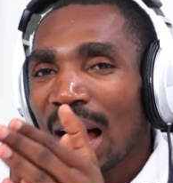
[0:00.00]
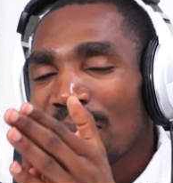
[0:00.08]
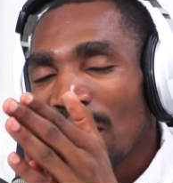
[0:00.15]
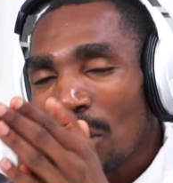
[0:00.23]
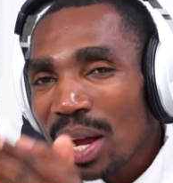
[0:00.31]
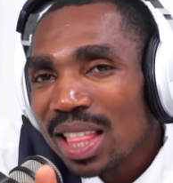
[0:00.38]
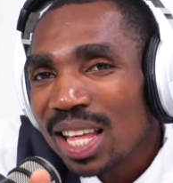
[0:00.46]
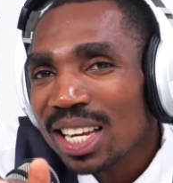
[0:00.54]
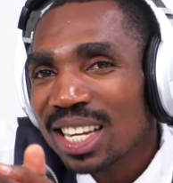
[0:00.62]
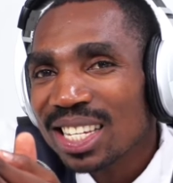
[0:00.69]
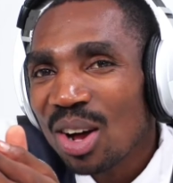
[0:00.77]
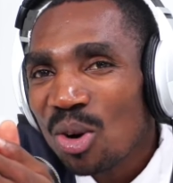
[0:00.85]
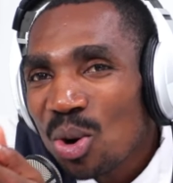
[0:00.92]
The way that he
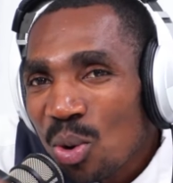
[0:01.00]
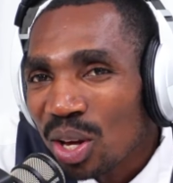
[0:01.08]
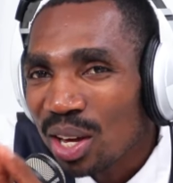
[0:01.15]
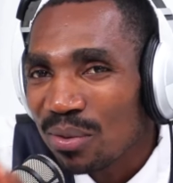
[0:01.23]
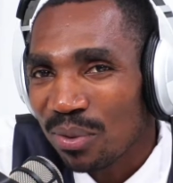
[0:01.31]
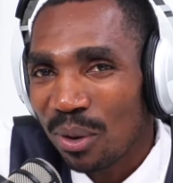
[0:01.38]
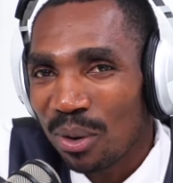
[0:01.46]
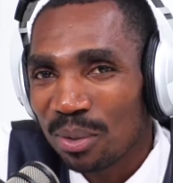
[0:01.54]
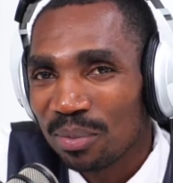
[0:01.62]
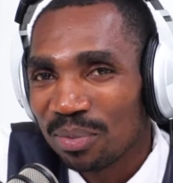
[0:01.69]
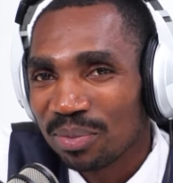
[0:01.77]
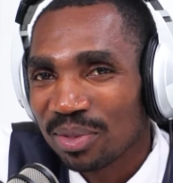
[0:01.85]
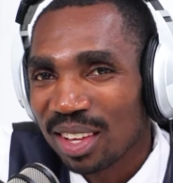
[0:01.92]
is now looking for
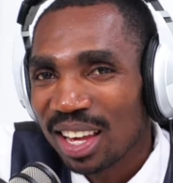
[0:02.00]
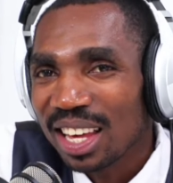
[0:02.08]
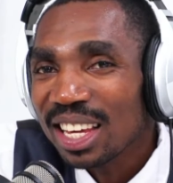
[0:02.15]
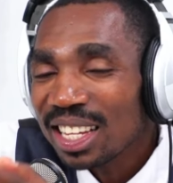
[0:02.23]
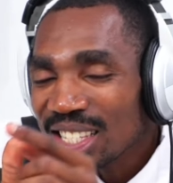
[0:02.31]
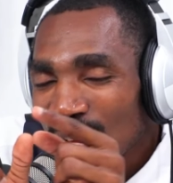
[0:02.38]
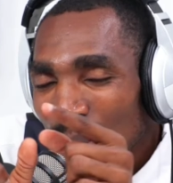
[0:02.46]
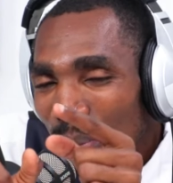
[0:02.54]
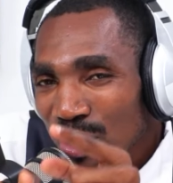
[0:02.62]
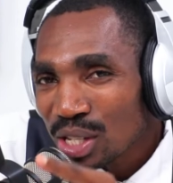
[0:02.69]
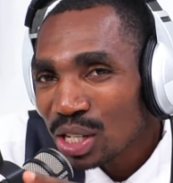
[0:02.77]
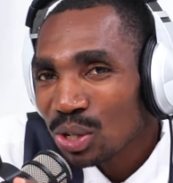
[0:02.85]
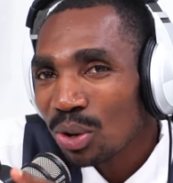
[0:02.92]
is the
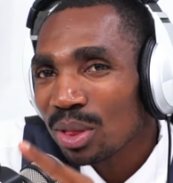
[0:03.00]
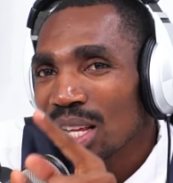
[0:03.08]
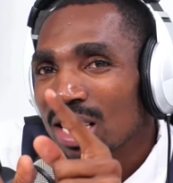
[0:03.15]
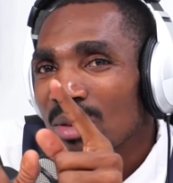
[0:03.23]
position that